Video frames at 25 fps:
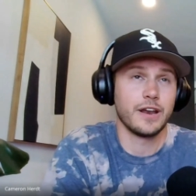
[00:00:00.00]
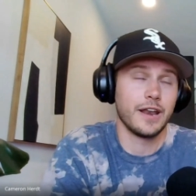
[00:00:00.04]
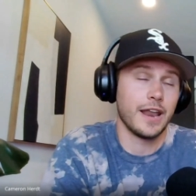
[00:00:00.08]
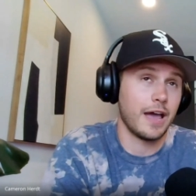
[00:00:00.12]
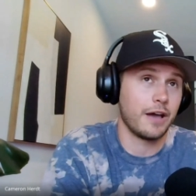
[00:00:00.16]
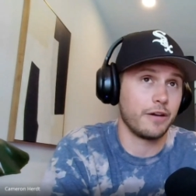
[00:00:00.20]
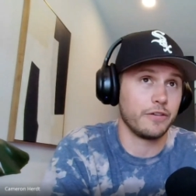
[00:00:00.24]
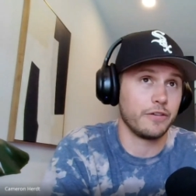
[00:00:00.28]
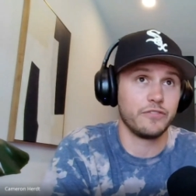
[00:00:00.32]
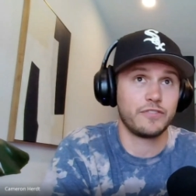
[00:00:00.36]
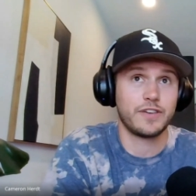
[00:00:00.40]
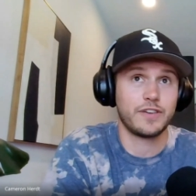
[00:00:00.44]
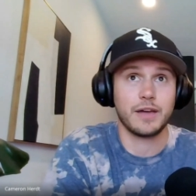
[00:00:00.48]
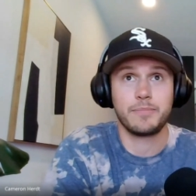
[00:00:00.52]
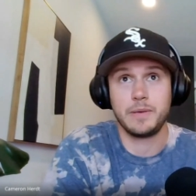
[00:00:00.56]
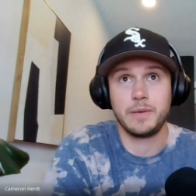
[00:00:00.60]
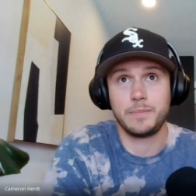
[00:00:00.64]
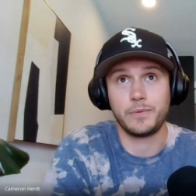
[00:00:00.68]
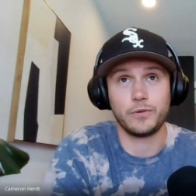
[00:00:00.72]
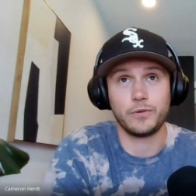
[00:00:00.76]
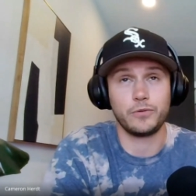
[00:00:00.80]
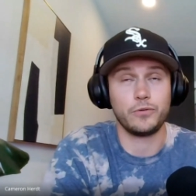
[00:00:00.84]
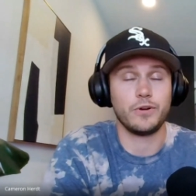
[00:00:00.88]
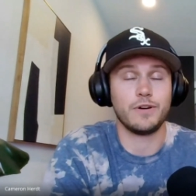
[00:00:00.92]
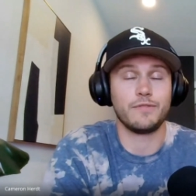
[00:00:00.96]
And now you've got
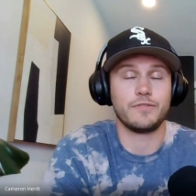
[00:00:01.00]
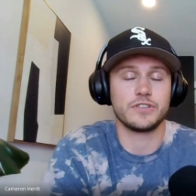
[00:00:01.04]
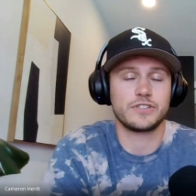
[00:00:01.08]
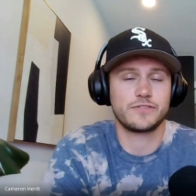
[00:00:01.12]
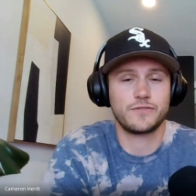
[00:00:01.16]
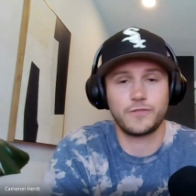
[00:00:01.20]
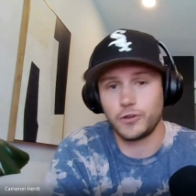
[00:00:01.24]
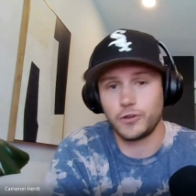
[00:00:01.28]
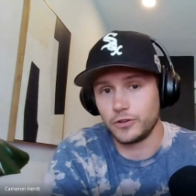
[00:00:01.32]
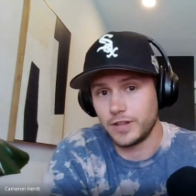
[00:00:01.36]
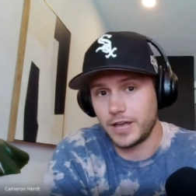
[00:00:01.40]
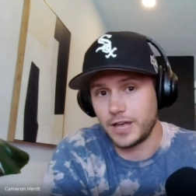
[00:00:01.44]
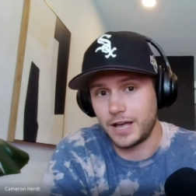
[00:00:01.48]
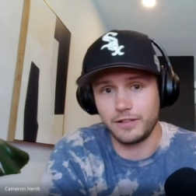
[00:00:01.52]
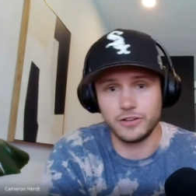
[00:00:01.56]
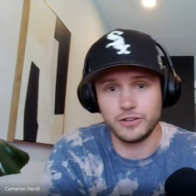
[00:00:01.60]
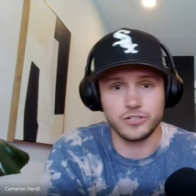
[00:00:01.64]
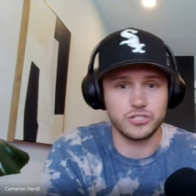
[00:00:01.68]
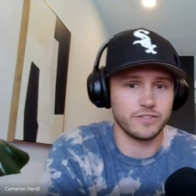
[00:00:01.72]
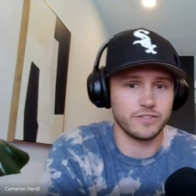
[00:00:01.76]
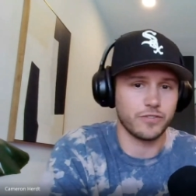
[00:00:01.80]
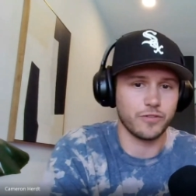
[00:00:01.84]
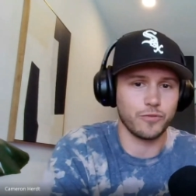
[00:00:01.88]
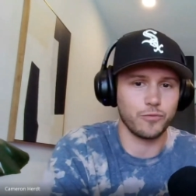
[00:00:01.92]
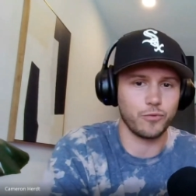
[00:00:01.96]
people who have this full
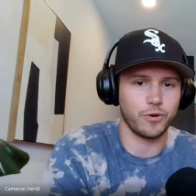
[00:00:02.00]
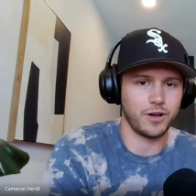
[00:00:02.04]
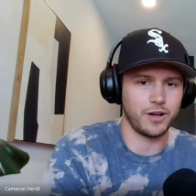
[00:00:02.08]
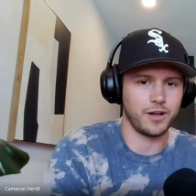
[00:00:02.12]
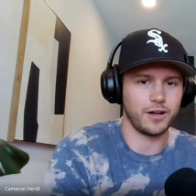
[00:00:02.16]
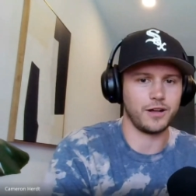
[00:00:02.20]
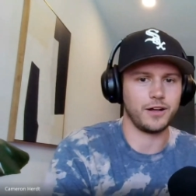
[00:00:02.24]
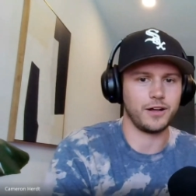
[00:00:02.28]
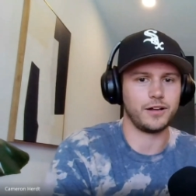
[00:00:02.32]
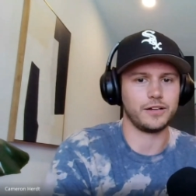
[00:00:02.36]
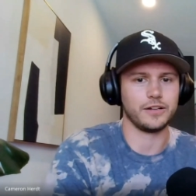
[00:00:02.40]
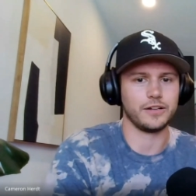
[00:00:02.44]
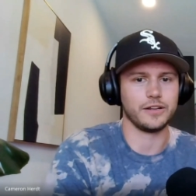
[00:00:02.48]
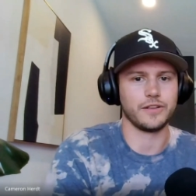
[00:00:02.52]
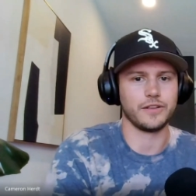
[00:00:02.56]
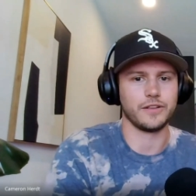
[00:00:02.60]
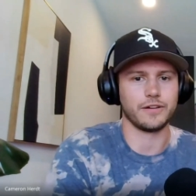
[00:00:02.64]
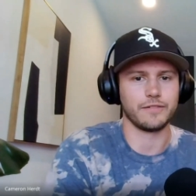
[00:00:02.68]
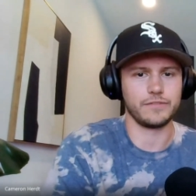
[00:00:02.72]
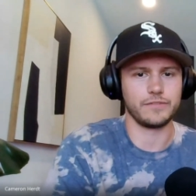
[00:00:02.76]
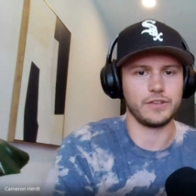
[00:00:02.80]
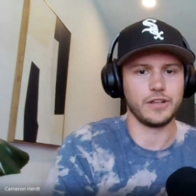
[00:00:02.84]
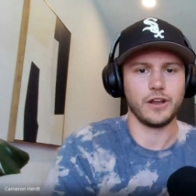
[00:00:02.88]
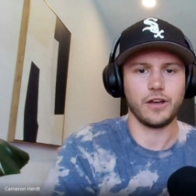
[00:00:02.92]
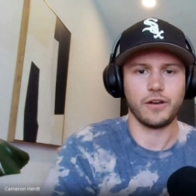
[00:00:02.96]
knowledge of the wall, and
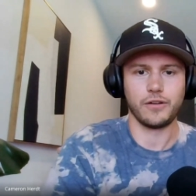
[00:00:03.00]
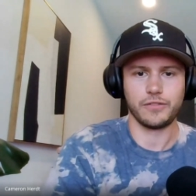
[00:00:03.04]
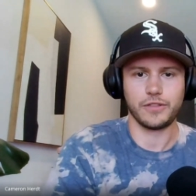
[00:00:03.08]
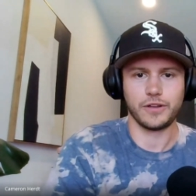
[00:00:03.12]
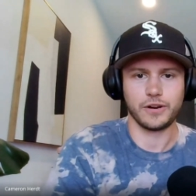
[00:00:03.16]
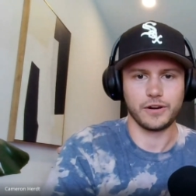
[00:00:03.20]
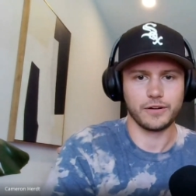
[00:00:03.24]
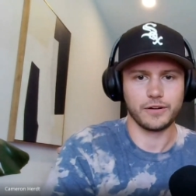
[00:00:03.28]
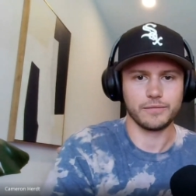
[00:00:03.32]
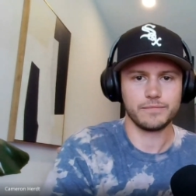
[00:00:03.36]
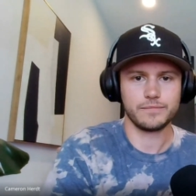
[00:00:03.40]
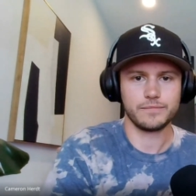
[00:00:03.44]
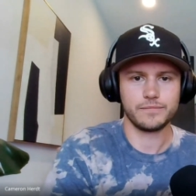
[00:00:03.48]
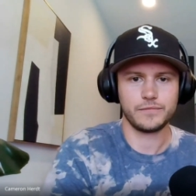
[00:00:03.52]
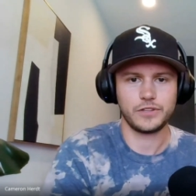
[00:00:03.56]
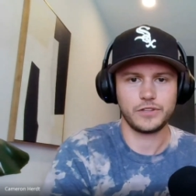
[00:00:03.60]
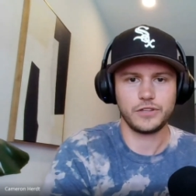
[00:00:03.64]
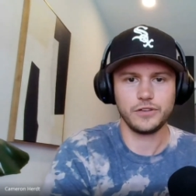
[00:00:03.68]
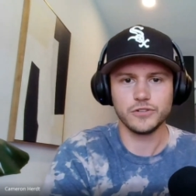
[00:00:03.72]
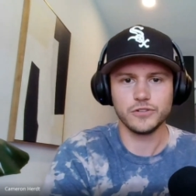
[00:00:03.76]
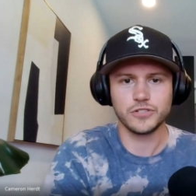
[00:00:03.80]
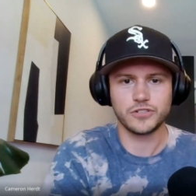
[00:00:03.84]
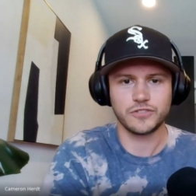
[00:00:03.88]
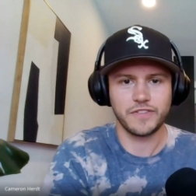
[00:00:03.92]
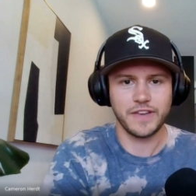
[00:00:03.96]
they're you know they're
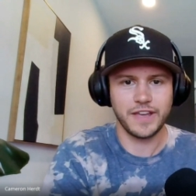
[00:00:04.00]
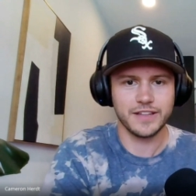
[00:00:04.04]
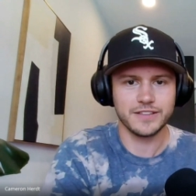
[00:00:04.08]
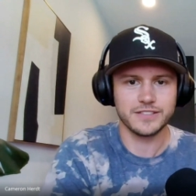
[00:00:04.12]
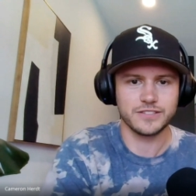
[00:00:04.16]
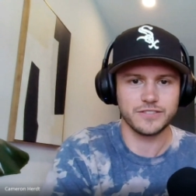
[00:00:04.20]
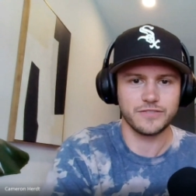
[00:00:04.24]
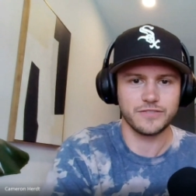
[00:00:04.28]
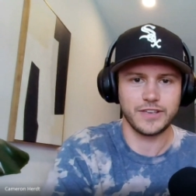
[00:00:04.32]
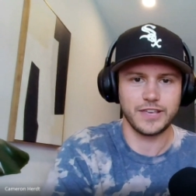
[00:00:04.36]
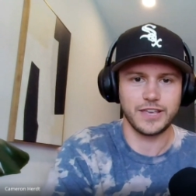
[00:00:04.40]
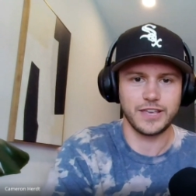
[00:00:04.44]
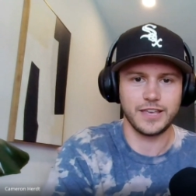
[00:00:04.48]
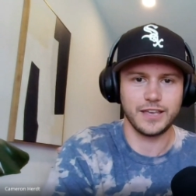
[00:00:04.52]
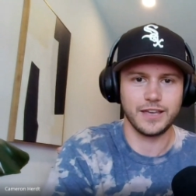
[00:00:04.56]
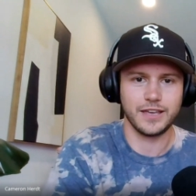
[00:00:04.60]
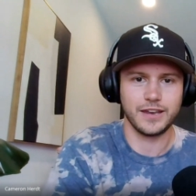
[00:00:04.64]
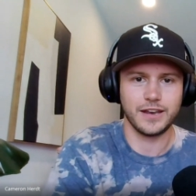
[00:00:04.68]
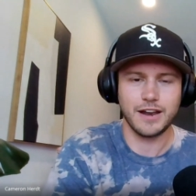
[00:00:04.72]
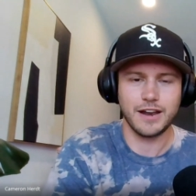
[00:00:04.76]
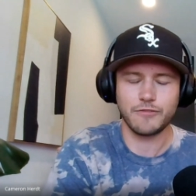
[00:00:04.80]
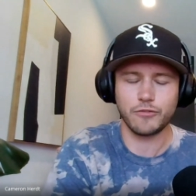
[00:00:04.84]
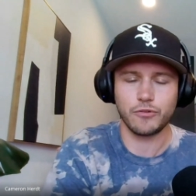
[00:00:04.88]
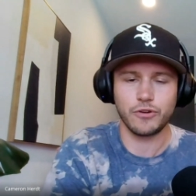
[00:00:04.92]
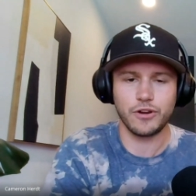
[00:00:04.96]
huge fans of
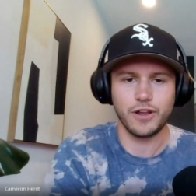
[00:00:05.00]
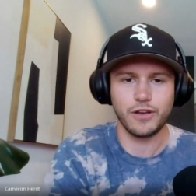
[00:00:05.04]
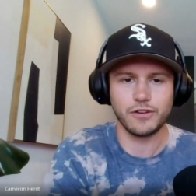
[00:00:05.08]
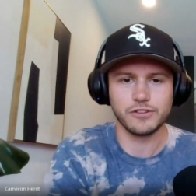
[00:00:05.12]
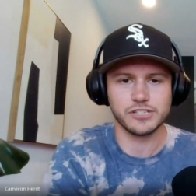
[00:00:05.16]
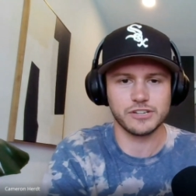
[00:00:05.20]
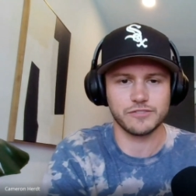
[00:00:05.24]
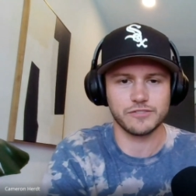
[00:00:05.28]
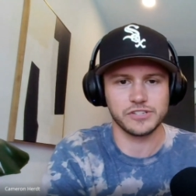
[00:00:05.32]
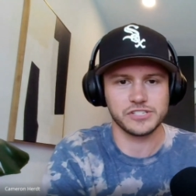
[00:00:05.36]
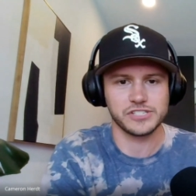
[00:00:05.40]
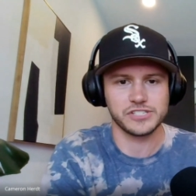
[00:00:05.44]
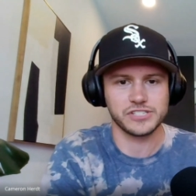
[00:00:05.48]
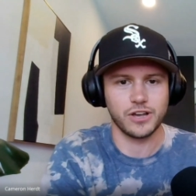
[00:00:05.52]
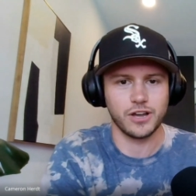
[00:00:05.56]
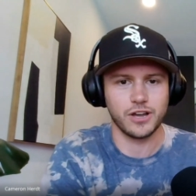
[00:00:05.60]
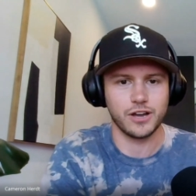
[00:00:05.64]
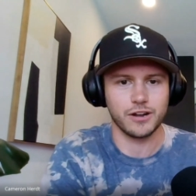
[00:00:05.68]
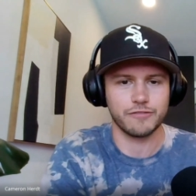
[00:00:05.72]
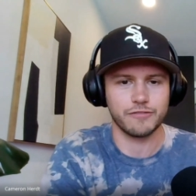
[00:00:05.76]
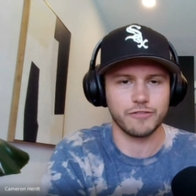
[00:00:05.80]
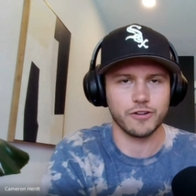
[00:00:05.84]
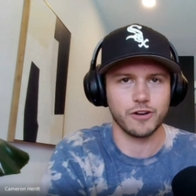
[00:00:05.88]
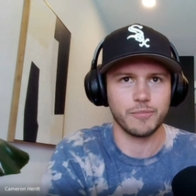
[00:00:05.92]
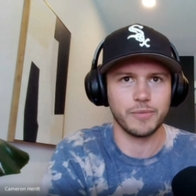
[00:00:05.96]
it, and everyone knows every
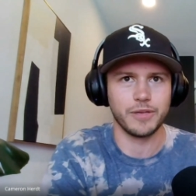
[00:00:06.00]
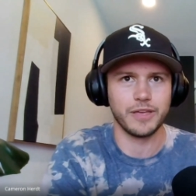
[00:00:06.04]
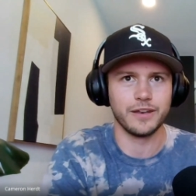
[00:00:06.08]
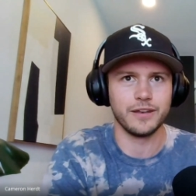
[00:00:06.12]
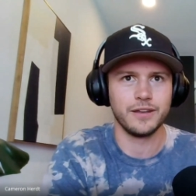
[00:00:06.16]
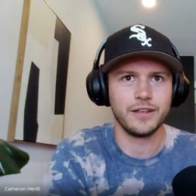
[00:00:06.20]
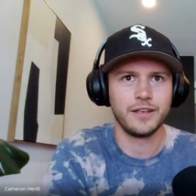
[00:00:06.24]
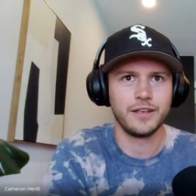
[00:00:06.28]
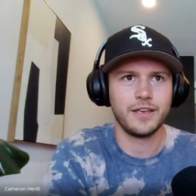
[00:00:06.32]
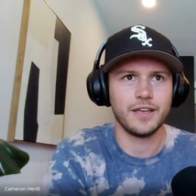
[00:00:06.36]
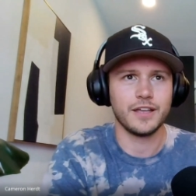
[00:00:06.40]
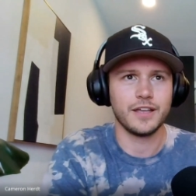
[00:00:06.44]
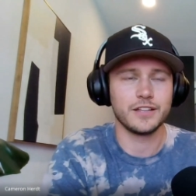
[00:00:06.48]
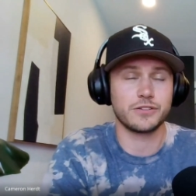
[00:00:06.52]
song from it.